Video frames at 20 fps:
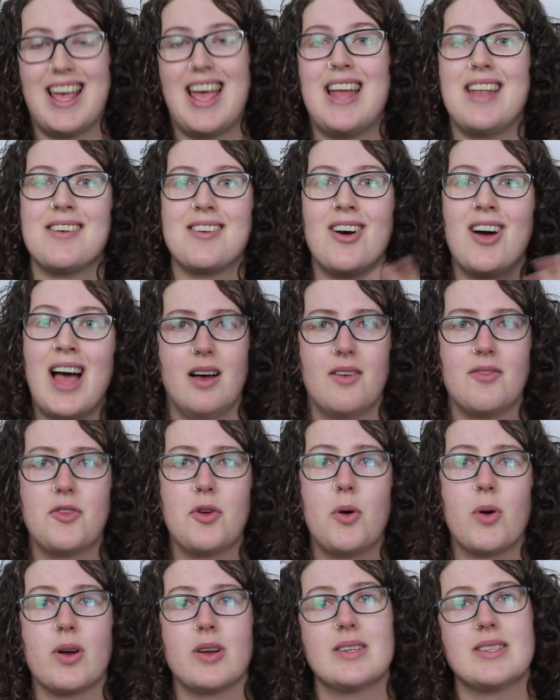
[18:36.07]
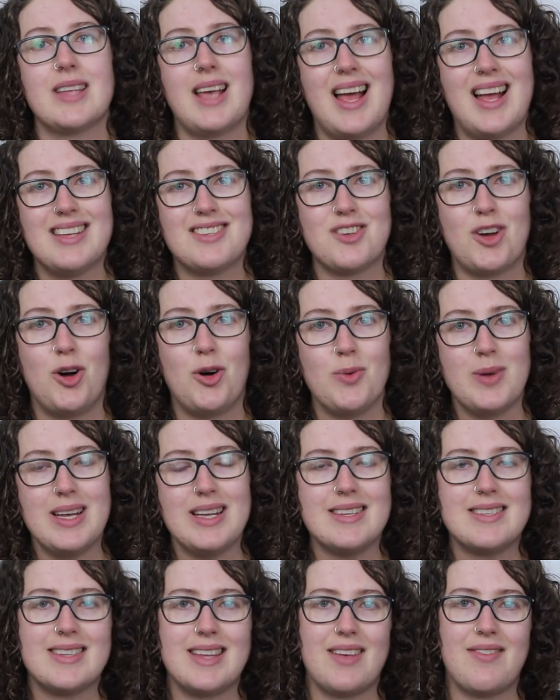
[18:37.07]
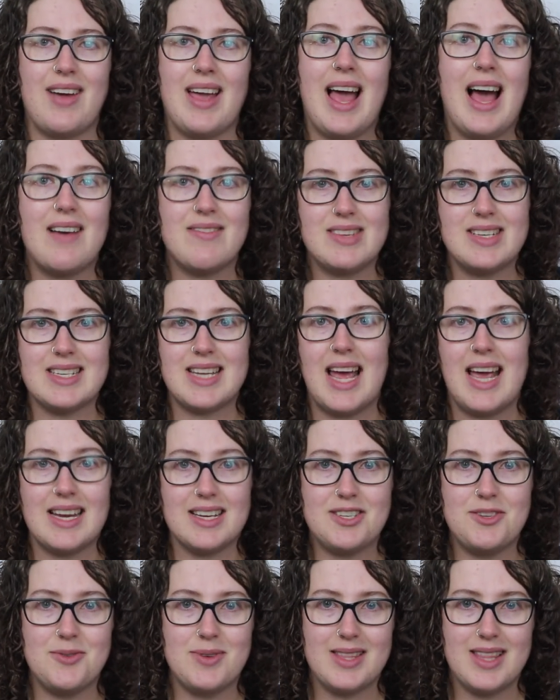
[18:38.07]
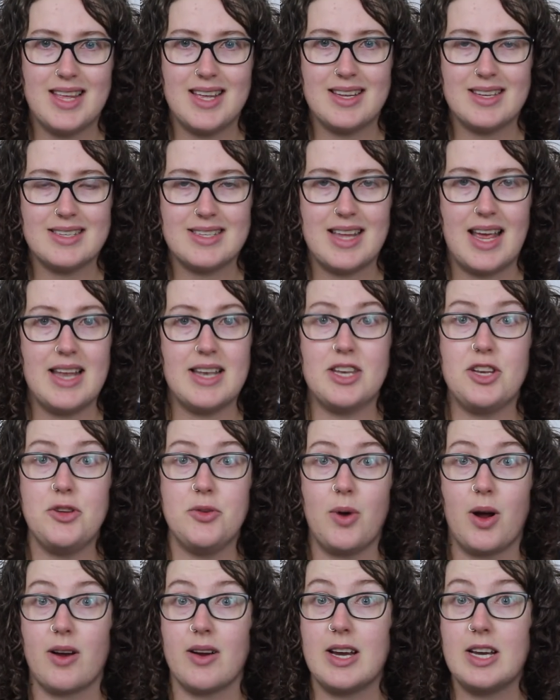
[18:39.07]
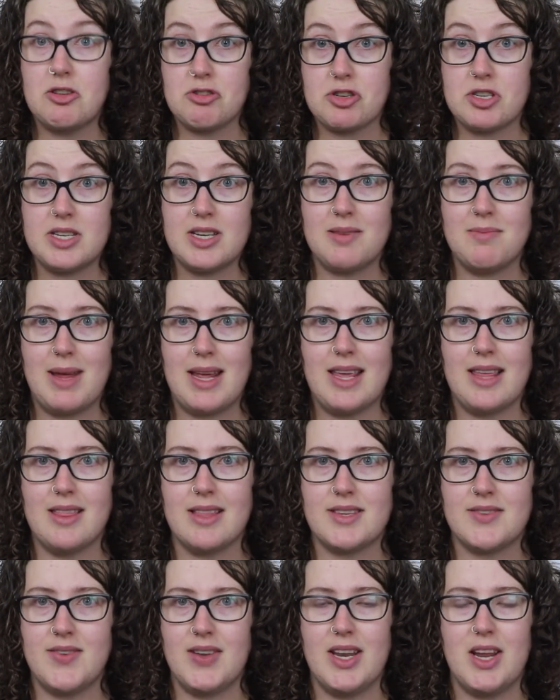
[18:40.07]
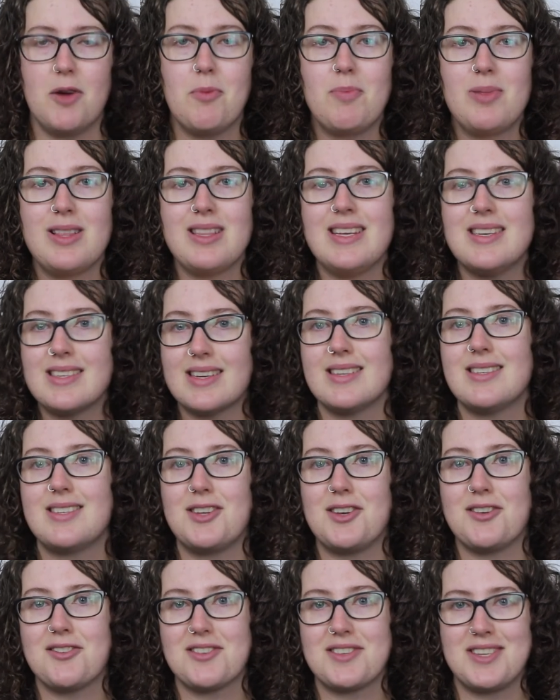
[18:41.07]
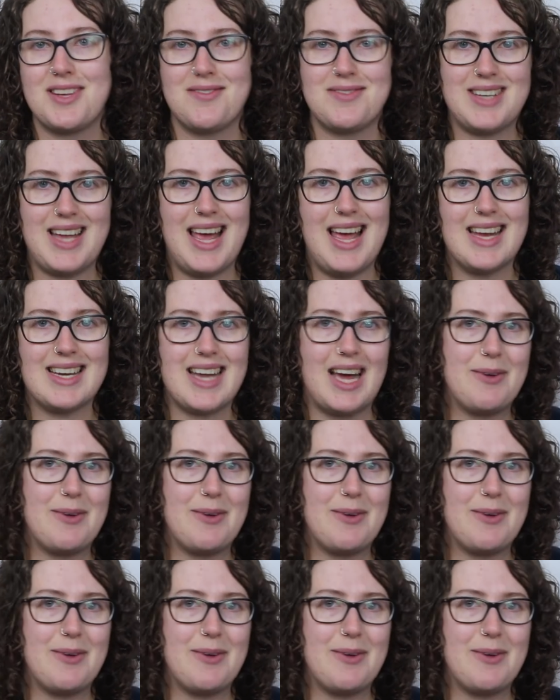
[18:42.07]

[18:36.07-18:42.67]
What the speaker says: And of course, as always, if I haven't tagged you in this and you are interested in making this video, please consider yourself tagged.